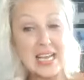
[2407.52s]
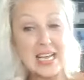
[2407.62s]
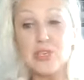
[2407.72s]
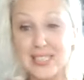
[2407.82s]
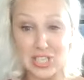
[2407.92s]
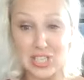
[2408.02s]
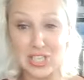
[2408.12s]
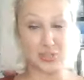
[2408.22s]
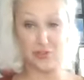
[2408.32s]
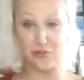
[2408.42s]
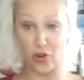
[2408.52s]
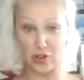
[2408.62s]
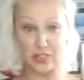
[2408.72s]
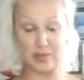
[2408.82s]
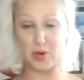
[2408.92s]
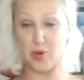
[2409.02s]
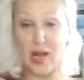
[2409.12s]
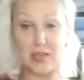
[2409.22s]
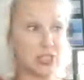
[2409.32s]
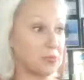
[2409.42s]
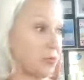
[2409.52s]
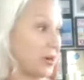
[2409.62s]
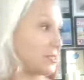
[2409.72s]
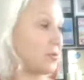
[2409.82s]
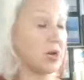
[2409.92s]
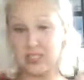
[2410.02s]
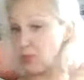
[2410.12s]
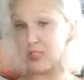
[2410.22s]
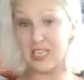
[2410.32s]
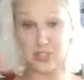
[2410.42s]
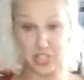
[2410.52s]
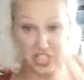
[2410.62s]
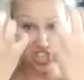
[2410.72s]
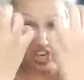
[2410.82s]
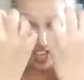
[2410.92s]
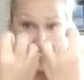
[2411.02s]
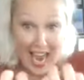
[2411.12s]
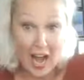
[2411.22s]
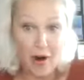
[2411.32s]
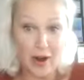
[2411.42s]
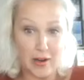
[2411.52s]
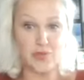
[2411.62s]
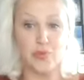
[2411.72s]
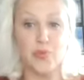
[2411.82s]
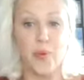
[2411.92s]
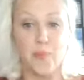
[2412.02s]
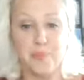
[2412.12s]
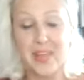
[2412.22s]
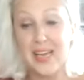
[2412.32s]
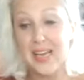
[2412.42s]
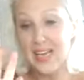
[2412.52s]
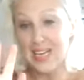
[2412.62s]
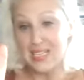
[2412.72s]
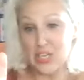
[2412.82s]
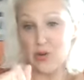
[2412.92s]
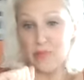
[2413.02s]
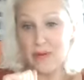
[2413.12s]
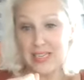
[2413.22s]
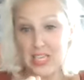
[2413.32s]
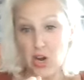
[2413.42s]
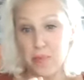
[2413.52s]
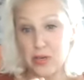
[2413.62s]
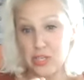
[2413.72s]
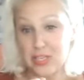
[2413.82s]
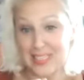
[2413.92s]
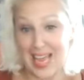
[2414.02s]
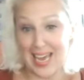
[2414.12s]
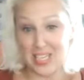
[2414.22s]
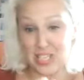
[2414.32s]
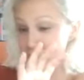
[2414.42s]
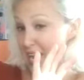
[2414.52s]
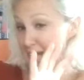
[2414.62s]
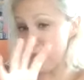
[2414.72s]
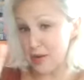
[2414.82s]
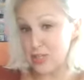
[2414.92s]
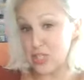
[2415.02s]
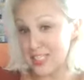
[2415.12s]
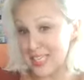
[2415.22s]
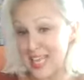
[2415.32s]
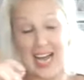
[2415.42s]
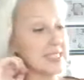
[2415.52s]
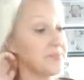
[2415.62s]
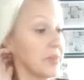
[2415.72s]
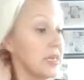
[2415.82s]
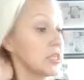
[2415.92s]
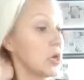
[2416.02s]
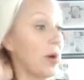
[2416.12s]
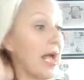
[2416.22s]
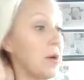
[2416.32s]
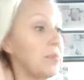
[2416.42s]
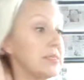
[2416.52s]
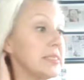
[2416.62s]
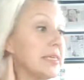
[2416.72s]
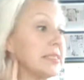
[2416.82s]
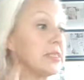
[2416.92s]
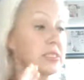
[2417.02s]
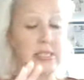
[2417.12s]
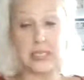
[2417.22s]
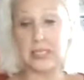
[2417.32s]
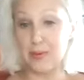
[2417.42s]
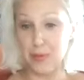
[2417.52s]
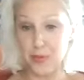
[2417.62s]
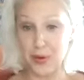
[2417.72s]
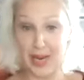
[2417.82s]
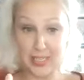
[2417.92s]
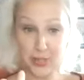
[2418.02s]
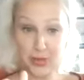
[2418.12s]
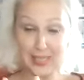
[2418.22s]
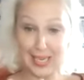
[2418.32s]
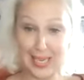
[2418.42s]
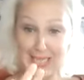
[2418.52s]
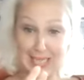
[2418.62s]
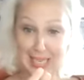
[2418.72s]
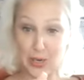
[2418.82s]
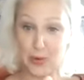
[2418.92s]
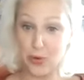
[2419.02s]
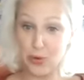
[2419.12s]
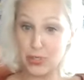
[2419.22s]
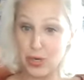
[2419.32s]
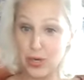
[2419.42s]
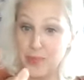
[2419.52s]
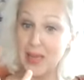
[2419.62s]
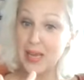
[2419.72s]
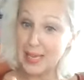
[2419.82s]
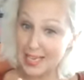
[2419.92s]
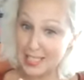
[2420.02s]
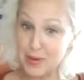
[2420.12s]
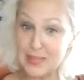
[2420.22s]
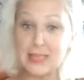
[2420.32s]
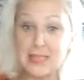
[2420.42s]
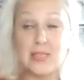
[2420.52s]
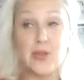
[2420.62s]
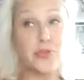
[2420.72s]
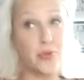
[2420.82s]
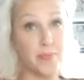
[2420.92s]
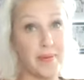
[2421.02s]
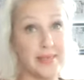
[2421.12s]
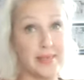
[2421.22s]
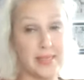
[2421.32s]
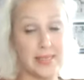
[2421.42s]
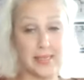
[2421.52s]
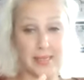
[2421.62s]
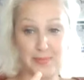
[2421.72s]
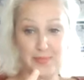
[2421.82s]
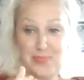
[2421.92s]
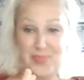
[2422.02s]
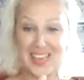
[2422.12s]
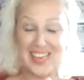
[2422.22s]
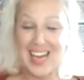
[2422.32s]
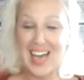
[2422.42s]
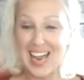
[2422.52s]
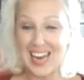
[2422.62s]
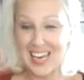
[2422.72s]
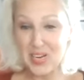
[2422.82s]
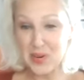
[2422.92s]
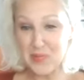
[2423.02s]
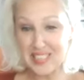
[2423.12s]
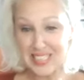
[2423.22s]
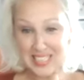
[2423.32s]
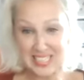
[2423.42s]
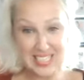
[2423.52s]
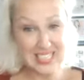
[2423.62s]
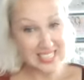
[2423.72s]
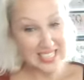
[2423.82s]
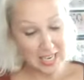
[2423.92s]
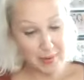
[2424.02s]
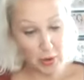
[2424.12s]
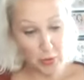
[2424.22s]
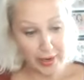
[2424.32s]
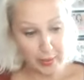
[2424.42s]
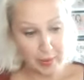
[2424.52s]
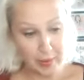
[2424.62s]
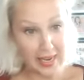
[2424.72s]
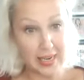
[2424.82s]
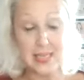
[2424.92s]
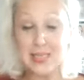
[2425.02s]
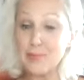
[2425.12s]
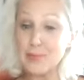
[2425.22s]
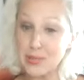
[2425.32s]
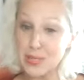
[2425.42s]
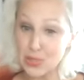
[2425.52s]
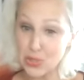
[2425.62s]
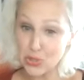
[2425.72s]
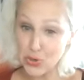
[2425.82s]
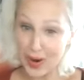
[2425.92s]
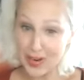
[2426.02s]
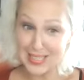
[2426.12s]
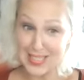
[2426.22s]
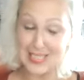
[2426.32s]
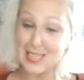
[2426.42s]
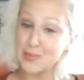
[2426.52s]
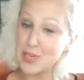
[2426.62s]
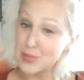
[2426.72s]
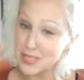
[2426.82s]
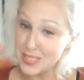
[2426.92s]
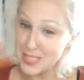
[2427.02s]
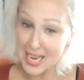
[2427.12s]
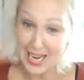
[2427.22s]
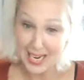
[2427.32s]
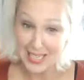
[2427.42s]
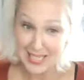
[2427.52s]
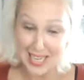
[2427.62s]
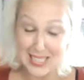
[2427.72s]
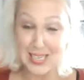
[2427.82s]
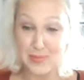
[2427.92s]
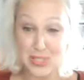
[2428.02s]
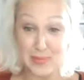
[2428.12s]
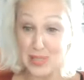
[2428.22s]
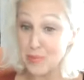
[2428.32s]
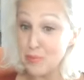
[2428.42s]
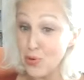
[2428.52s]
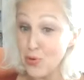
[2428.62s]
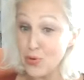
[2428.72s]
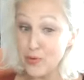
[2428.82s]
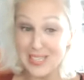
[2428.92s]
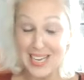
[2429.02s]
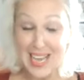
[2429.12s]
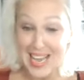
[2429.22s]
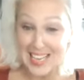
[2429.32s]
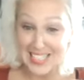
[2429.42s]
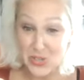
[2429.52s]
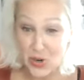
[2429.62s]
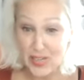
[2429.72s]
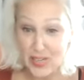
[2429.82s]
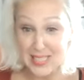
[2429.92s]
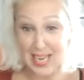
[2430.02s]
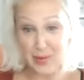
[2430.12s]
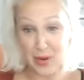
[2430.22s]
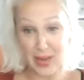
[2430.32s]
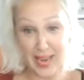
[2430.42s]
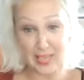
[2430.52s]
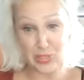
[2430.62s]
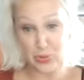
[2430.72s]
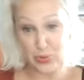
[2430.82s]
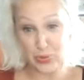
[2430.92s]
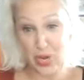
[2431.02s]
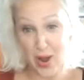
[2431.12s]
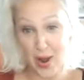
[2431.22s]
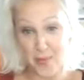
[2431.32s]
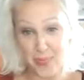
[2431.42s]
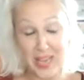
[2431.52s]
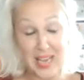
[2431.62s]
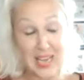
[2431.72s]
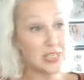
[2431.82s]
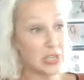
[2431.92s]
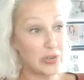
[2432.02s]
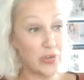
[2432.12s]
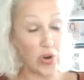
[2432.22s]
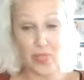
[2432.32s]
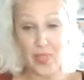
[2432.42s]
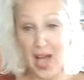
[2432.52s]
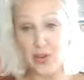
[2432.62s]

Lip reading: So emotion is an energy, and it's a gas that hangs around people. It literally follows them around. A depressed person will literally suck the air out of the room. So emotion is energy, and emotion is a gas. So what happens is diseases come in 3 categories: a gas, a liquid, or a solid. Gas-based diseases are thought-based diseases. Liquid-based diseases, think about chronic pain. Sometimes it's a 2 out of 10, sometimes it's a 10 out of 10, sometimes it moves. It's not in the same location all the time.